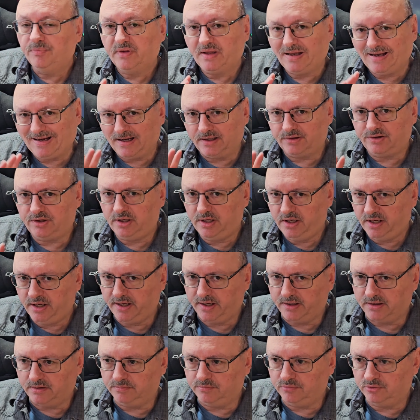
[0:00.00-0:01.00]
at the
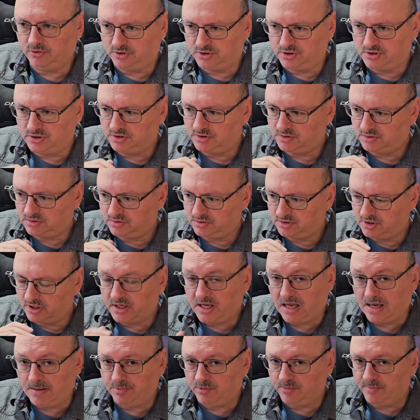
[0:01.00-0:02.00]
end, which is the
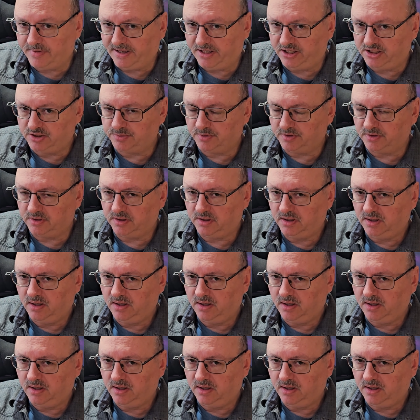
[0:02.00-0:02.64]
cable management,